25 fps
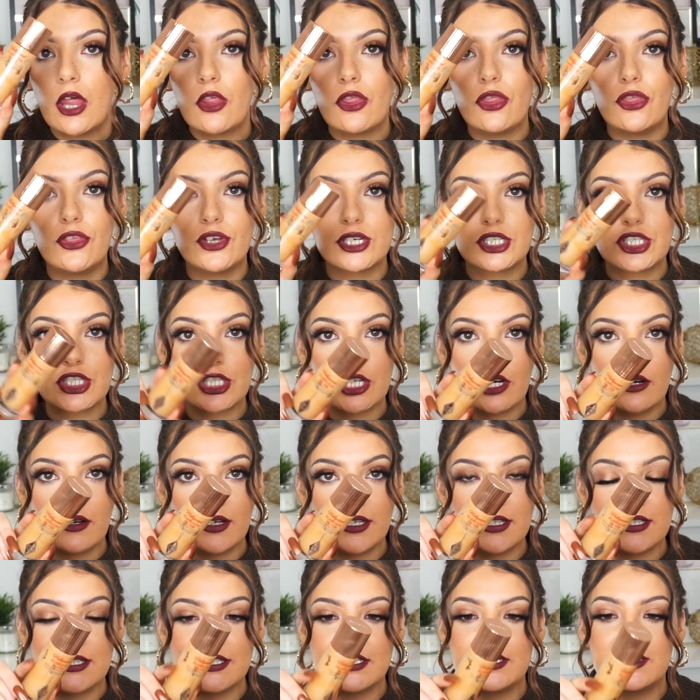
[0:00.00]
The
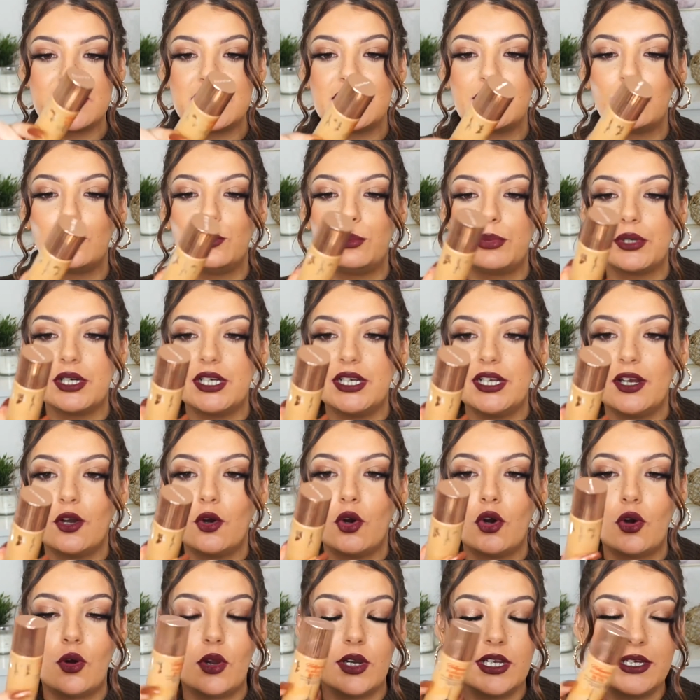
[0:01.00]
Charlotte Tilbury
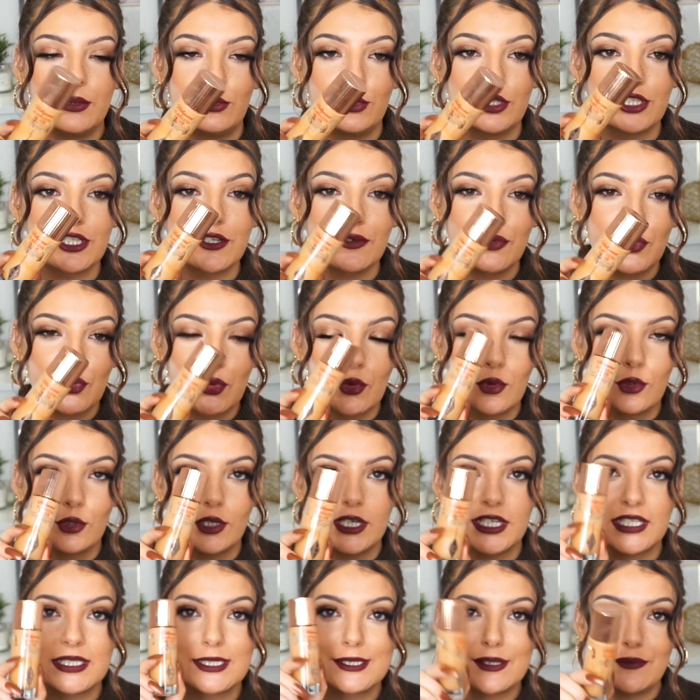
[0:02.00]
Hollywood
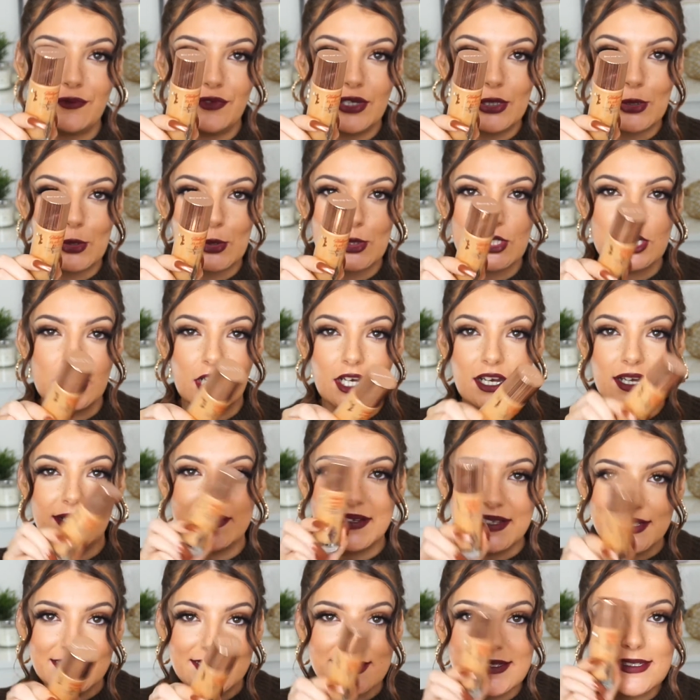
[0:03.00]
Flawless Filter
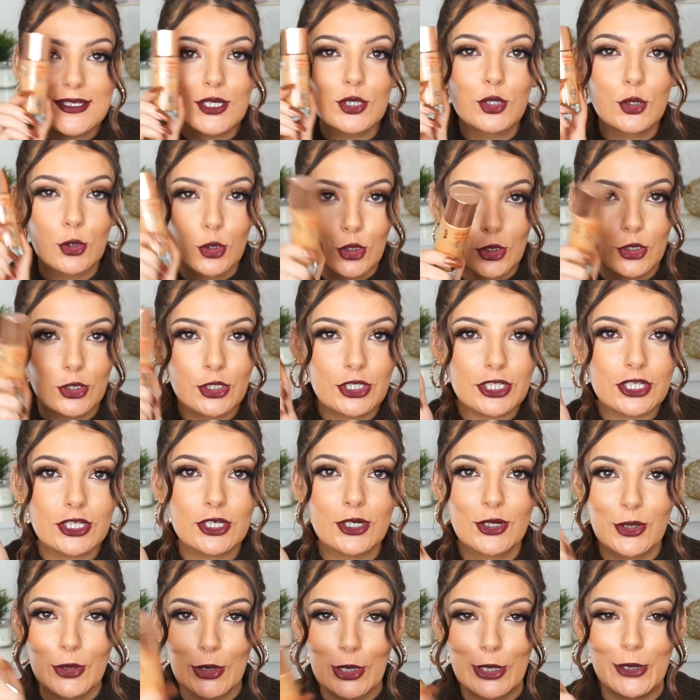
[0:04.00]
is good
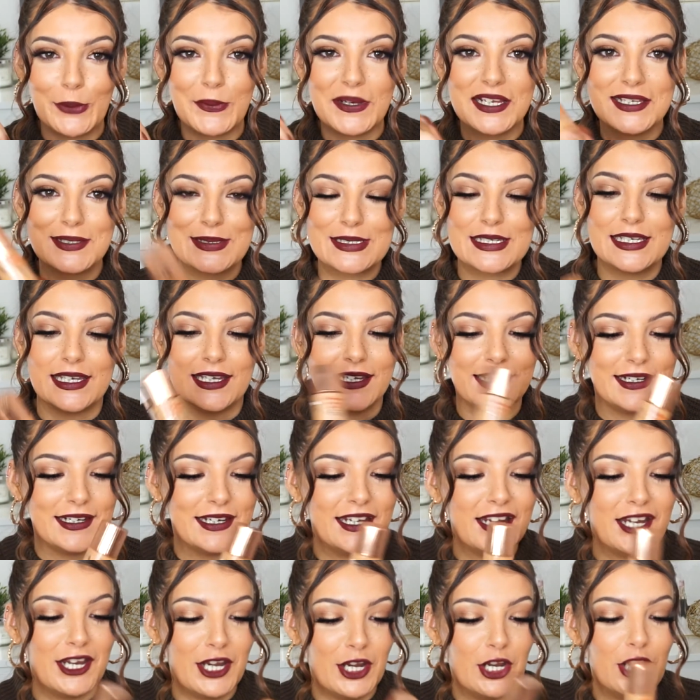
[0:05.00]
glowy skin
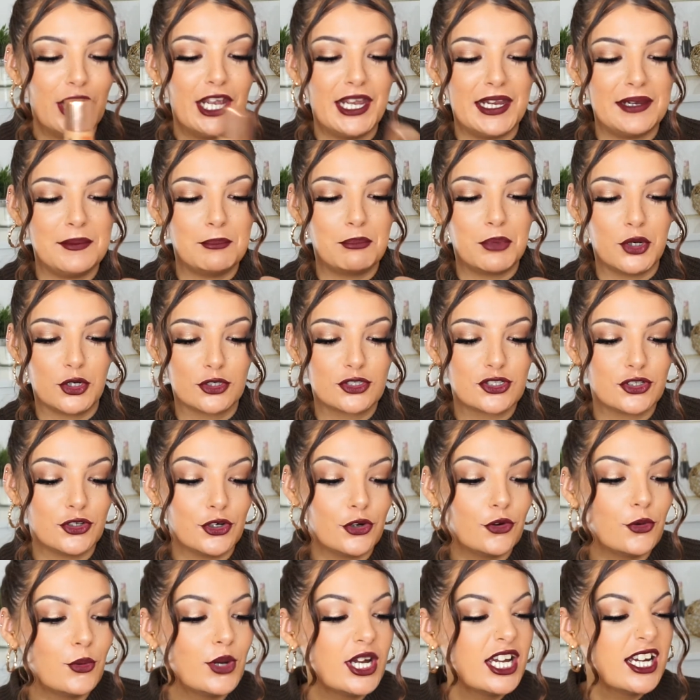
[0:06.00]
in a
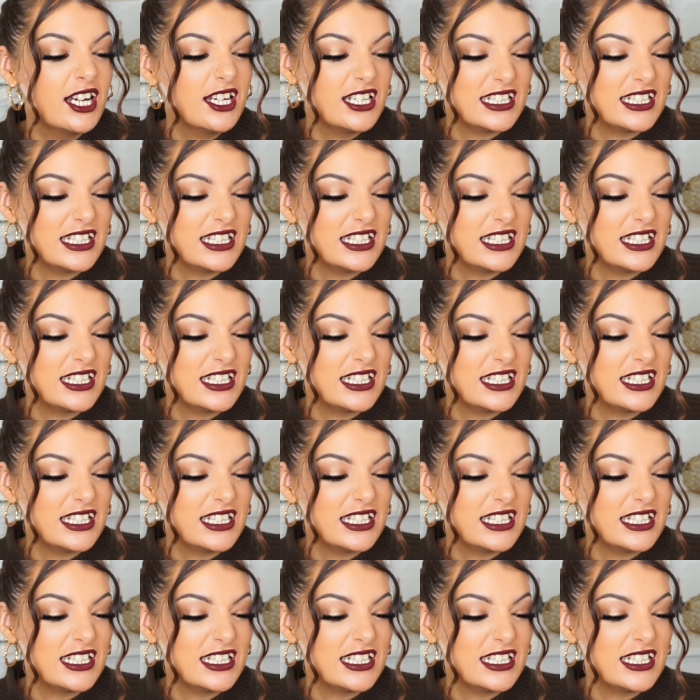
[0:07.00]
bottle.